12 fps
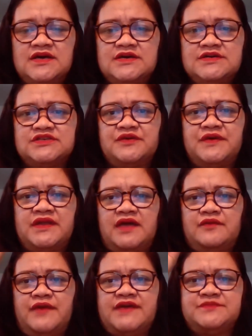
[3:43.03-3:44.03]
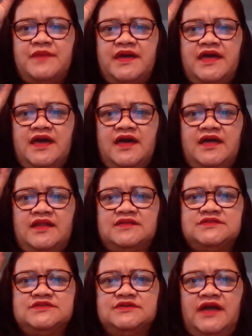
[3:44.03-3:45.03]
So when I raise my hand
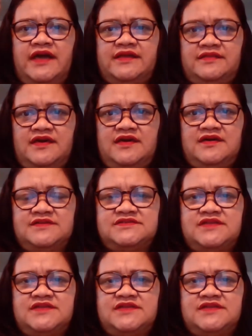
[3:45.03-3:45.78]
and do like this,